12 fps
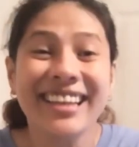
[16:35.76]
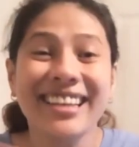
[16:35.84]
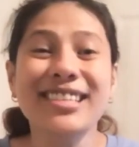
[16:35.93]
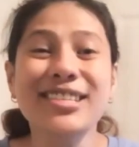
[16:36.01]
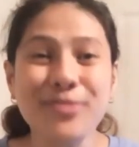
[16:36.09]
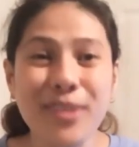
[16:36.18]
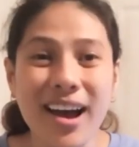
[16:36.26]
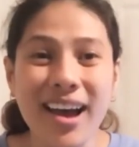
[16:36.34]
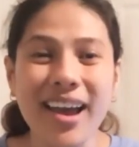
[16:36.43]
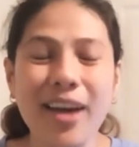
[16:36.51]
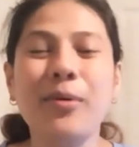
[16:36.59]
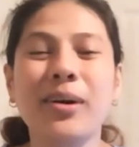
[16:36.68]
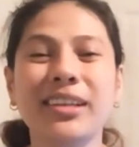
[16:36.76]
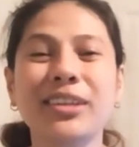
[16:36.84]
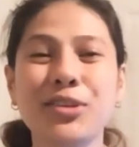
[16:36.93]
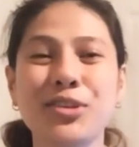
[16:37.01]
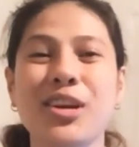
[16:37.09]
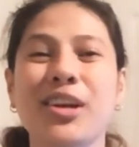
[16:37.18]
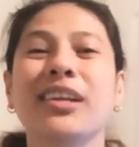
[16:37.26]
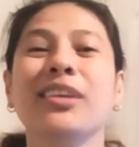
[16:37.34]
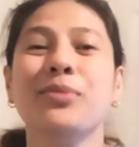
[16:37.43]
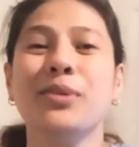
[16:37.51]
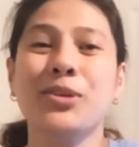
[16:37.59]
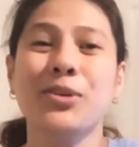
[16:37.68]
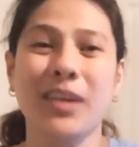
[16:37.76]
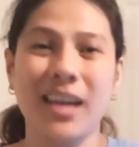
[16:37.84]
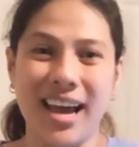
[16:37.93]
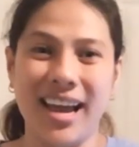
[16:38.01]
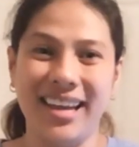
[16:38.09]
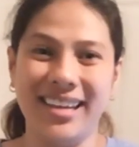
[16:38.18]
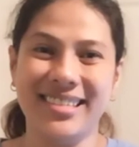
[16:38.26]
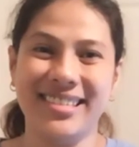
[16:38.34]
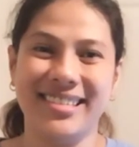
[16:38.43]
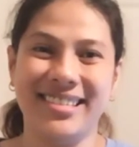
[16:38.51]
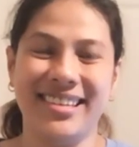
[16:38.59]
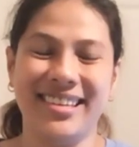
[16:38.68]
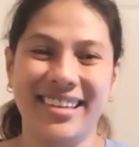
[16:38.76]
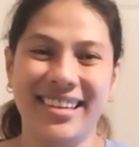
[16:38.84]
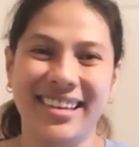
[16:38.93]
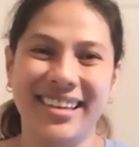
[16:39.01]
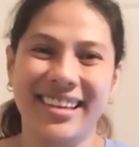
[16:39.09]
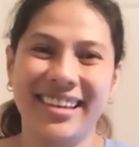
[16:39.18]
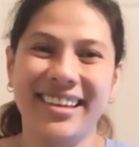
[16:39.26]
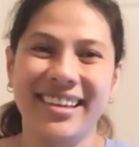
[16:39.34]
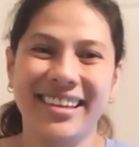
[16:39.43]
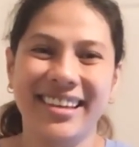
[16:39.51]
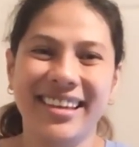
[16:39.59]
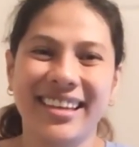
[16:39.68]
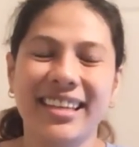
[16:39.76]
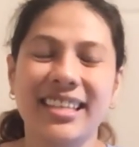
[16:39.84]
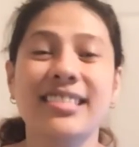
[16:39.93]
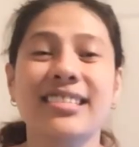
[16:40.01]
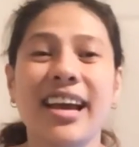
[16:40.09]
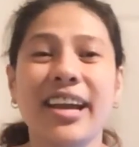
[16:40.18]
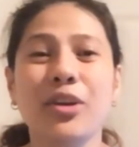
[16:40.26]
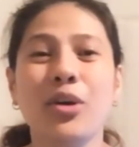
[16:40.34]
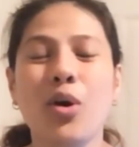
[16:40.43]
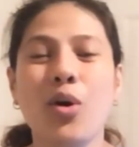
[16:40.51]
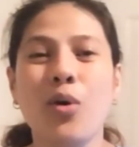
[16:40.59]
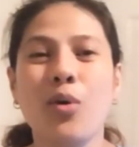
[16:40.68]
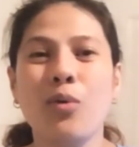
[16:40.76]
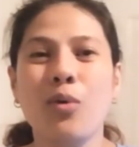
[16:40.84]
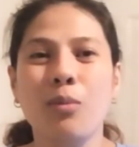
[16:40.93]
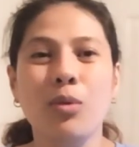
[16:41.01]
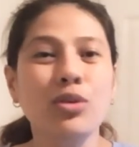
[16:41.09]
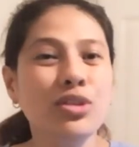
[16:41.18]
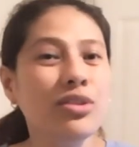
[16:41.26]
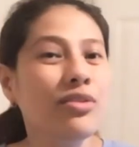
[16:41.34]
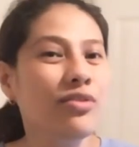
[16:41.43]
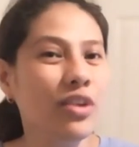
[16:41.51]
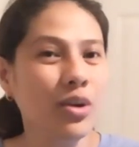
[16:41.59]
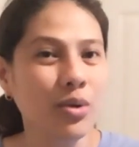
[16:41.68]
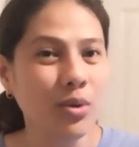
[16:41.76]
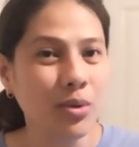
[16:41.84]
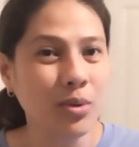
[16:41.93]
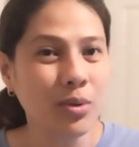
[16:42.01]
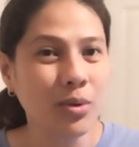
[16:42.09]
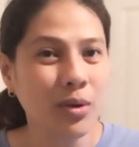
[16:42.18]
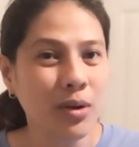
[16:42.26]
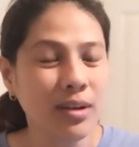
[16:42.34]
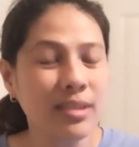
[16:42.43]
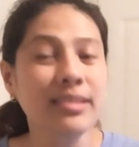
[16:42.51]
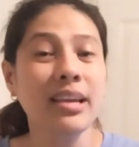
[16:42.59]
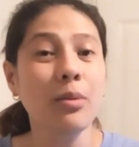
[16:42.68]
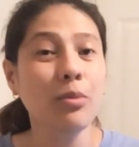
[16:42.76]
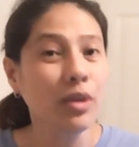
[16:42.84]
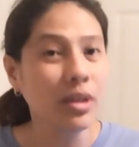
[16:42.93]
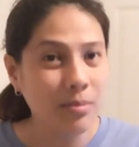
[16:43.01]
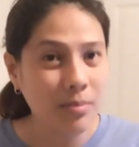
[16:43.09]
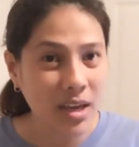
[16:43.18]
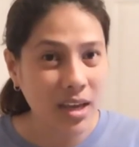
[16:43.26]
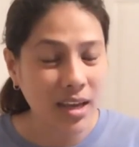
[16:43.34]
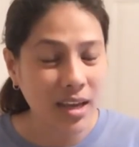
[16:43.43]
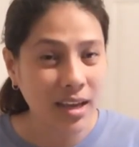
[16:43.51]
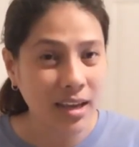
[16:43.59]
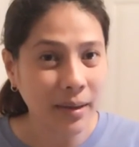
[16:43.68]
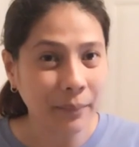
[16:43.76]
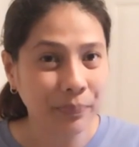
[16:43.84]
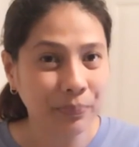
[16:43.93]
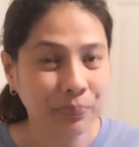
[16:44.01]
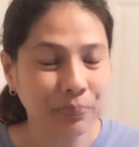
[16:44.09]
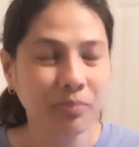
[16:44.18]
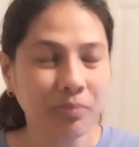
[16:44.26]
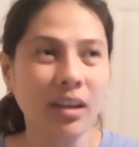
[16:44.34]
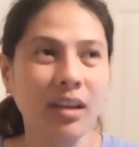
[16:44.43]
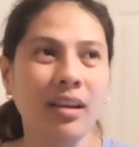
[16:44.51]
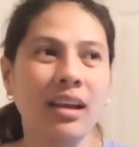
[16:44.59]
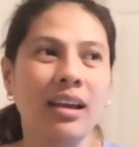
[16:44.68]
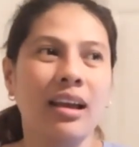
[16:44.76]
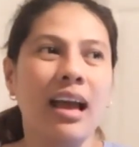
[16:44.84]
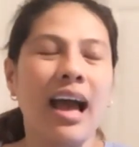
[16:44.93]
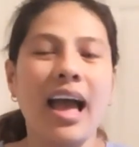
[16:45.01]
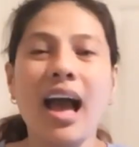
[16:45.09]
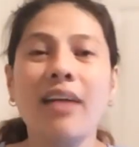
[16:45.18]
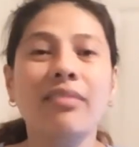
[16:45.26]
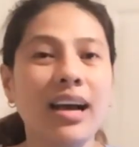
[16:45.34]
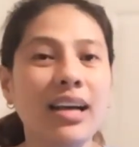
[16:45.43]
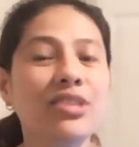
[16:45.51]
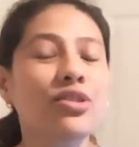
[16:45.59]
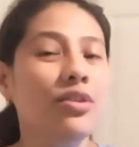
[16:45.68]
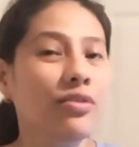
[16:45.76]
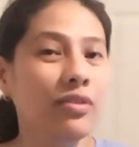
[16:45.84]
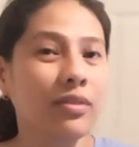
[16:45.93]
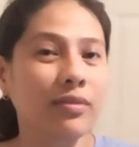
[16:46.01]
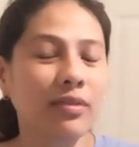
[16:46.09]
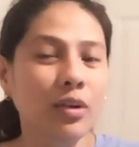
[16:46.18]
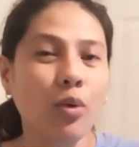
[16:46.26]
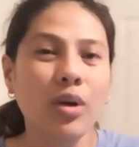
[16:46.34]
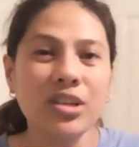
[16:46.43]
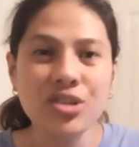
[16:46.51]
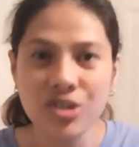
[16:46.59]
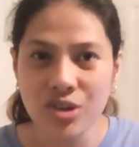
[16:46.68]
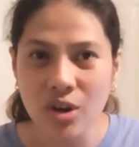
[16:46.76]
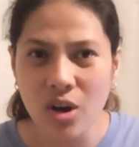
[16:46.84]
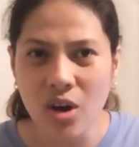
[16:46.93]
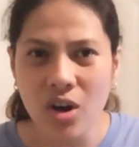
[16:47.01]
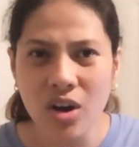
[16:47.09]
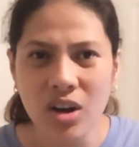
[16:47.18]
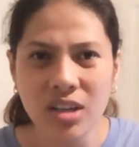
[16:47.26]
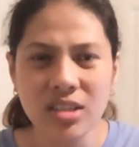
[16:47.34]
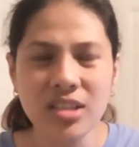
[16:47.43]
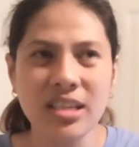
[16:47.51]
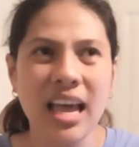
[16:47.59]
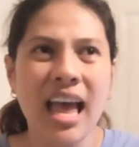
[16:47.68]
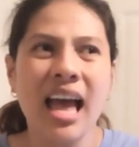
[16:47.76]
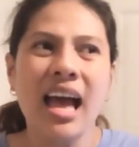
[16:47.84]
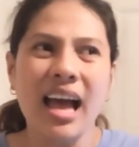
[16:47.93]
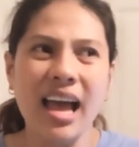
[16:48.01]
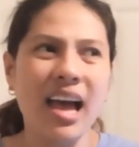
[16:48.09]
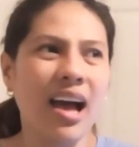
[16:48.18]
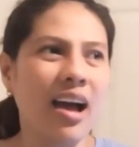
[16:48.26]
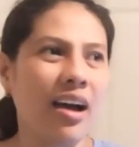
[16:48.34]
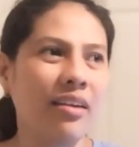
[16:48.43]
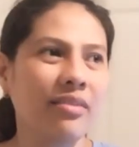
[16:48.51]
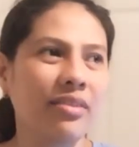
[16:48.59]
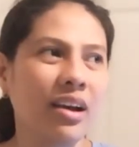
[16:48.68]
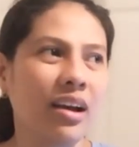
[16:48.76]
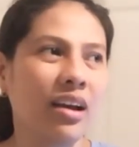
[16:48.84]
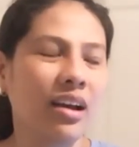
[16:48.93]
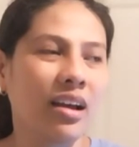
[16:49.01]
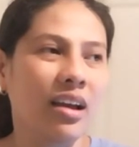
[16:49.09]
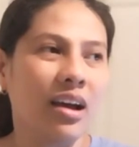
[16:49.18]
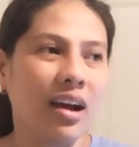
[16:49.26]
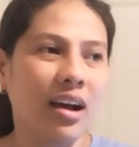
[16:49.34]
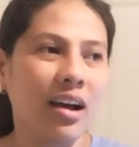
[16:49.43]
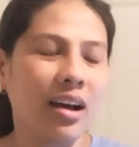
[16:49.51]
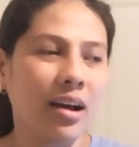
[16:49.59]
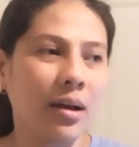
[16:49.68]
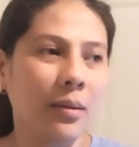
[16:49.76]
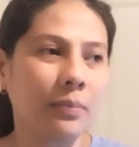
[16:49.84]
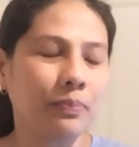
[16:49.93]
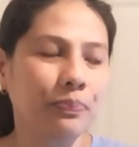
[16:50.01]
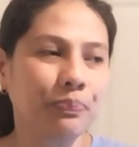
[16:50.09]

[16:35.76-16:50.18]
That's why I wanted to share it with you guys. Because I know most of you, same with me. I have lots of questions. I have